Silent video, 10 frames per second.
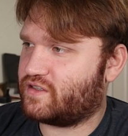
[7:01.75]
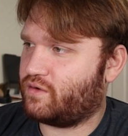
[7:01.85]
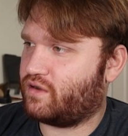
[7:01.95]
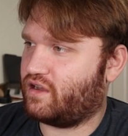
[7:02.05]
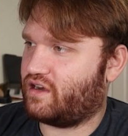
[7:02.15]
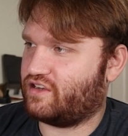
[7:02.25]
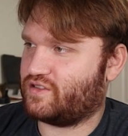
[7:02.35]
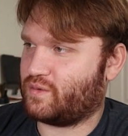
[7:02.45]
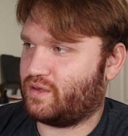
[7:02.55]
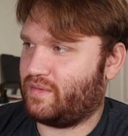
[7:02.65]
so good. I
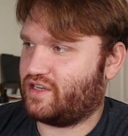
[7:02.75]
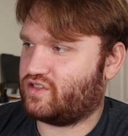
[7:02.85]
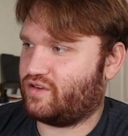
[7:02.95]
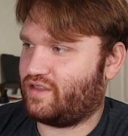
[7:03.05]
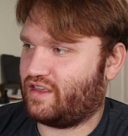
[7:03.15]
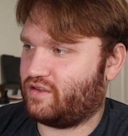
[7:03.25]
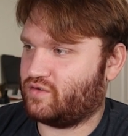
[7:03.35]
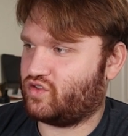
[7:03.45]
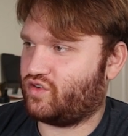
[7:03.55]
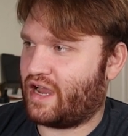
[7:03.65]
just want to make sure that
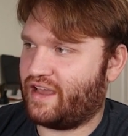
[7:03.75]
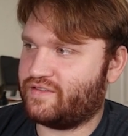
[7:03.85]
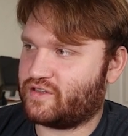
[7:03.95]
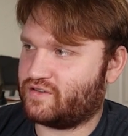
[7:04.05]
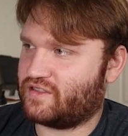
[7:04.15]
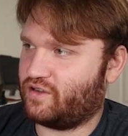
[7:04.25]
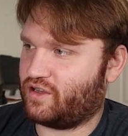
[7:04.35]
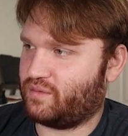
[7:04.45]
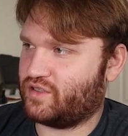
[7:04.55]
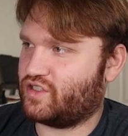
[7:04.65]
those drives are still
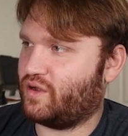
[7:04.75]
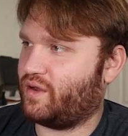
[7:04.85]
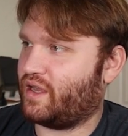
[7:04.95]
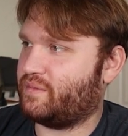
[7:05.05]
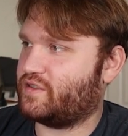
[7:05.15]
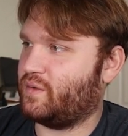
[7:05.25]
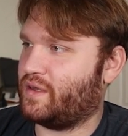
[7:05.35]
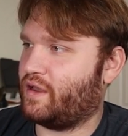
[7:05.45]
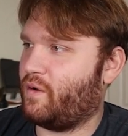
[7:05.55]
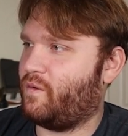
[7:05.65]
going to be showing up. So we
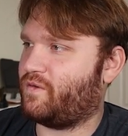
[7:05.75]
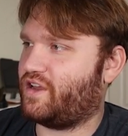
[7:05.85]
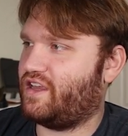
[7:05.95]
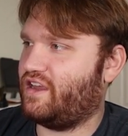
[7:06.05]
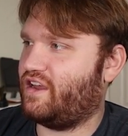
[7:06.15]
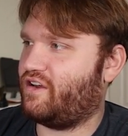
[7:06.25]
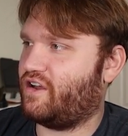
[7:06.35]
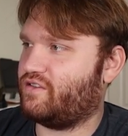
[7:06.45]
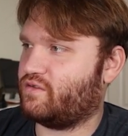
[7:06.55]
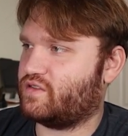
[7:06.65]
could go over here
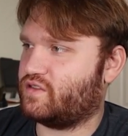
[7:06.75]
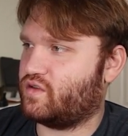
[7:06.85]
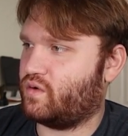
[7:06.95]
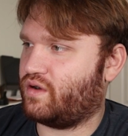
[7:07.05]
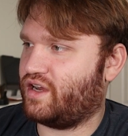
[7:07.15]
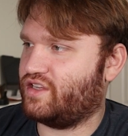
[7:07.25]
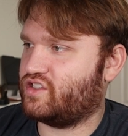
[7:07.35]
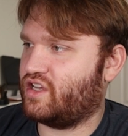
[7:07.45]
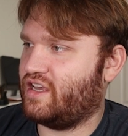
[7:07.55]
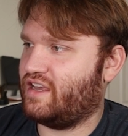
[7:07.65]
under
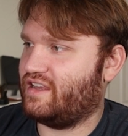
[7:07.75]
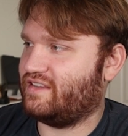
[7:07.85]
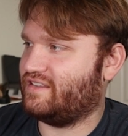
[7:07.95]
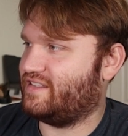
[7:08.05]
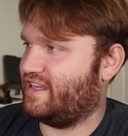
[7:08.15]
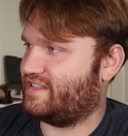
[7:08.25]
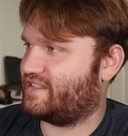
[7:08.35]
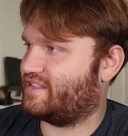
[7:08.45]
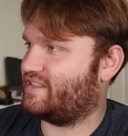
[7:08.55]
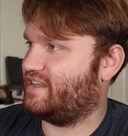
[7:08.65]
storage,
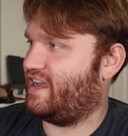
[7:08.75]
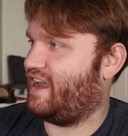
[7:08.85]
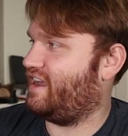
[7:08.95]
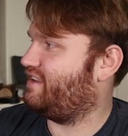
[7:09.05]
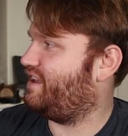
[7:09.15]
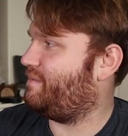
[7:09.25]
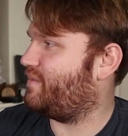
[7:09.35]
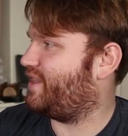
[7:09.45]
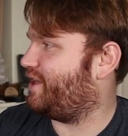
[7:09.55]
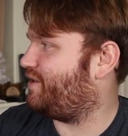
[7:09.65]
disks, and yep,
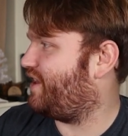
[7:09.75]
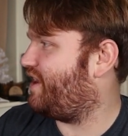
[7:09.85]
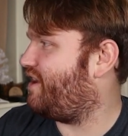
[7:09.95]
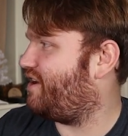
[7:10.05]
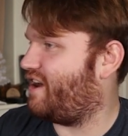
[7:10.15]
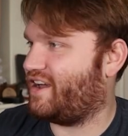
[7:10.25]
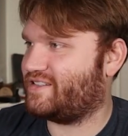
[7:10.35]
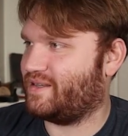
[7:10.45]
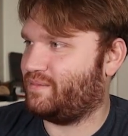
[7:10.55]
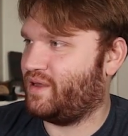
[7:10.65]
there they are.
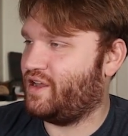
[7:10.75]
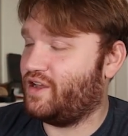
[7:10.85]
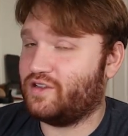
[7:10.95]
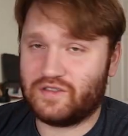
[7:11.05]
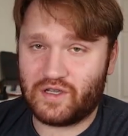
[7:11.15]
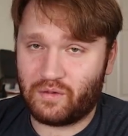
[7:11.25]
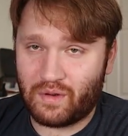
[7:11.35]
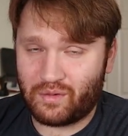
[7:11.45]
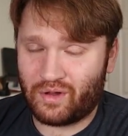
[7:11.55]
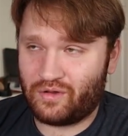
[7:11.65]
Awesome. So
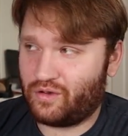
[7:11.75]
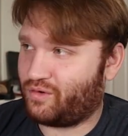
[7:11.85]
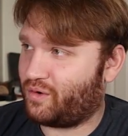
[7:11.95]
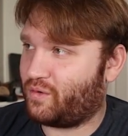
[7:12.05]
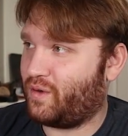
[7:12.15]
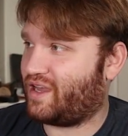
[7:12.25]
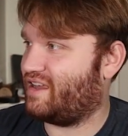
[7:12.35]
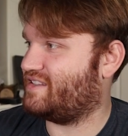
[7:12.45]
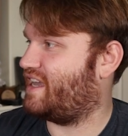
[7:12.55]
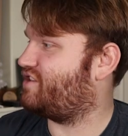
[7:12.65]
what we're going to do real quick
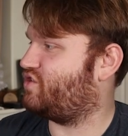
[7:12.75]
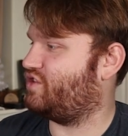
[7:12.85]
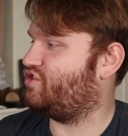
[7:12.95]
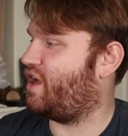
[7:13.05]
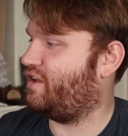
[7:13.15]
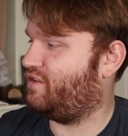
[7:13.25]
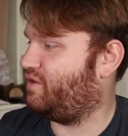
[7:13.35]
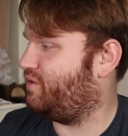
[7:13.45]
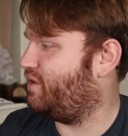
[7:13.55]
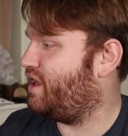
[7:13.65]
is actually try
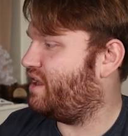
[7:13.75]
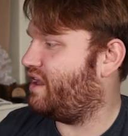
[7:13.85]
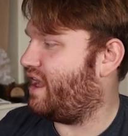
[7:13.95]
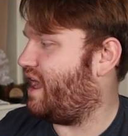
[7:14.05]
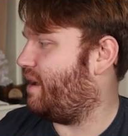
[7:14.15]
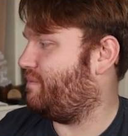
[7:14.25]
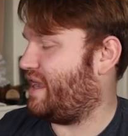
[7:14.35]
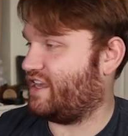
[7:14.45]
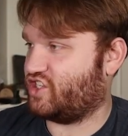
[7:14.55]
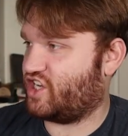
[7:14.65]
to uh,
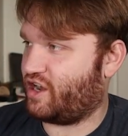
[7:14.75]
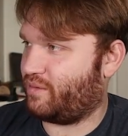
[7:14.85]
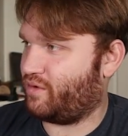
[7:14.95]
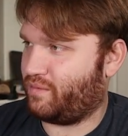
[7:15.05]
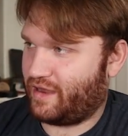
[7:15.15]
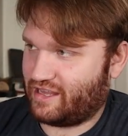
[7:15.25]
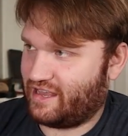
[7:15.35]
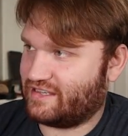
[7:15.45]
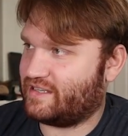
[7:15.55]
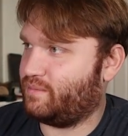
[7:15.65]
make it shareable, make an
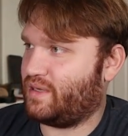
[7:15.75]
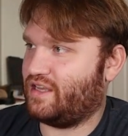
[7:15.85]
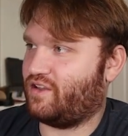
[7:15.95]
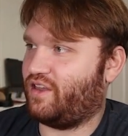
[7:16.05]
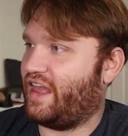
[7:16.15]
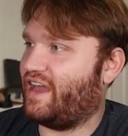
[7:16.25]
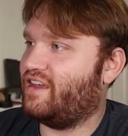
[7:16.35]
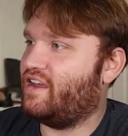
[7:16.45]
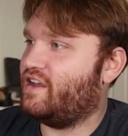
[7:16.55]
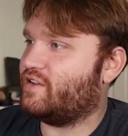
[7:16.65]
S M B and all
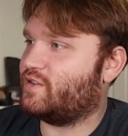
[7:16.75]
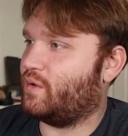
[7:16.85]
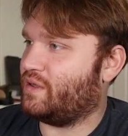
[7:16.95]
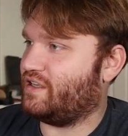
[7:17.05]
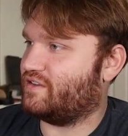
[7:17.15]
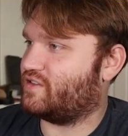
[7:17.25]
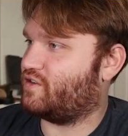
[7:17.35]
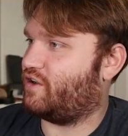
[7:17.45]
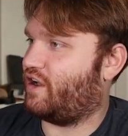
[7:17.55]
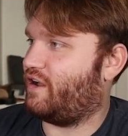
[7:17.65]
that. So we need to
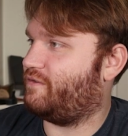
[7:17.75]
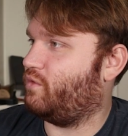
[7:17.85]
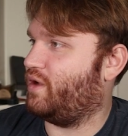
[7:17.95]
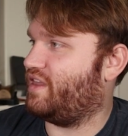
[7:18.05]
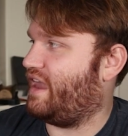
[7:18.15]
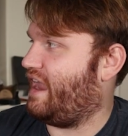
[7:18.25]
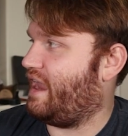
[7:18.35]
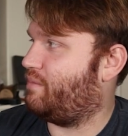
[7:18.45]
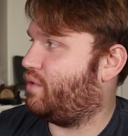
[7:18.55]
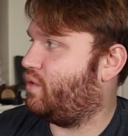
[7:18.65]
start off with
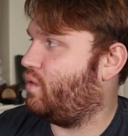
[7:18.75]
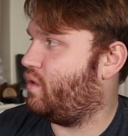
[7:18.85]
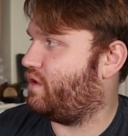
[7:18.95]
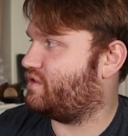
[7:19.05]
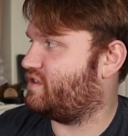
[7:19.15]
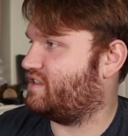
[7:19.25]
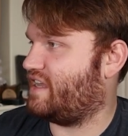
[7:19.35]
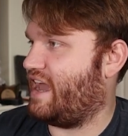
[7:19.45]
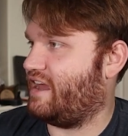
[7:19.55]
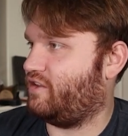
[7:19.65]
a pool. So let's
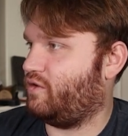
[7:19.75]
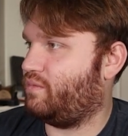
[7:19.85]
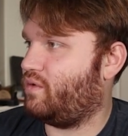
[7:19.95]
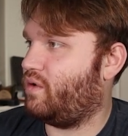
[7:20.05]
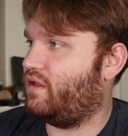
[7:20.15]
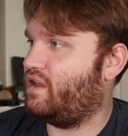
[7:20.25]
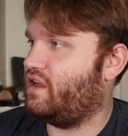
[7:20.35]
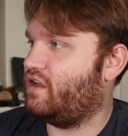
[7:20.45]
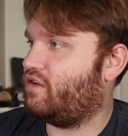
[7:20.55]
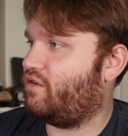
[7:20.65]
add a new pool,
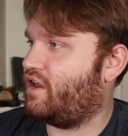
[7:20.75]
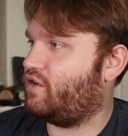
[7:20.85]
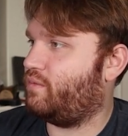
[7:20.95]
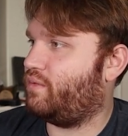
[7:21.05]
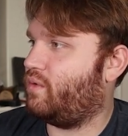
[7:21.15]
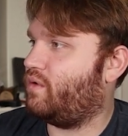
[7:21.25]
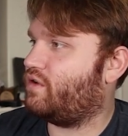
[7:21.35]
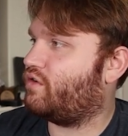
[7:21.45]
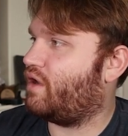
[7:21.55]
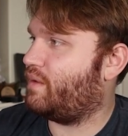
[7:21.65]
create a new pool,
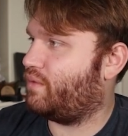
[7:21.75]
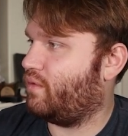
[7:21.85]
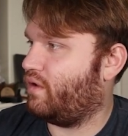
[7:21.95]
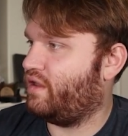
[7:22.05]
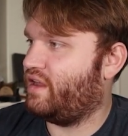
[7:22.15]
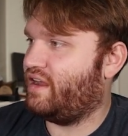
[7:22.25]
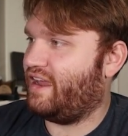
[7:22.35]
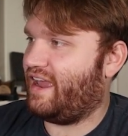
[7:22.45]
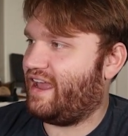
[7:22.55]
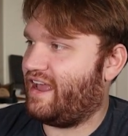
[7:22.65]
create pool,
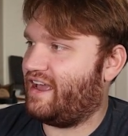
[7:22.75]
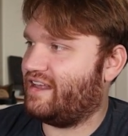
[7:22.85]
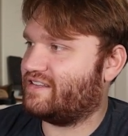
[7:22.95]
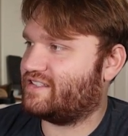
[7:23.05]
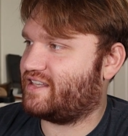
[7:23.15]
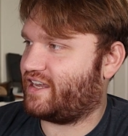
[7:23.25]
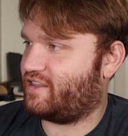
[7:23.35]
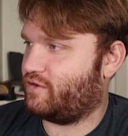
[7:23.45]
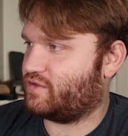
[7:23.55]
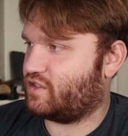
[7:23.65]
and select
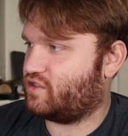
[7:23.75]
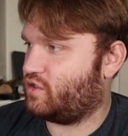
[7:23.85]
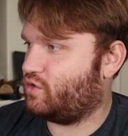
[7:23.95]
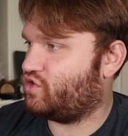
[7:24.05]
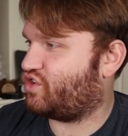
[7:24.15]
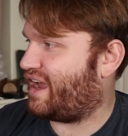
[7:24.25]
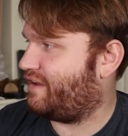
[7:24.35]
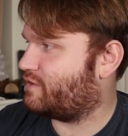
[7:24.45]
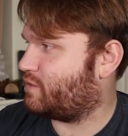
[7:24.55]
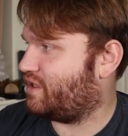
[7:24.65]
those two
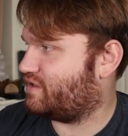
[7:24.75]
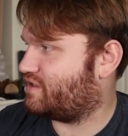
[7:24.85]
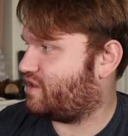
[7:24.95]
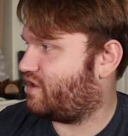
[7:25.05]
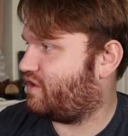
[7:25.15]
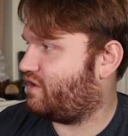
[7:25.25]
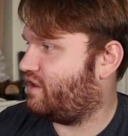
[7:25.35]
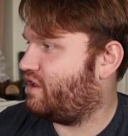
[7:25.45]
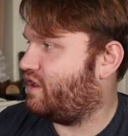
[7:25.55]
drives we installed.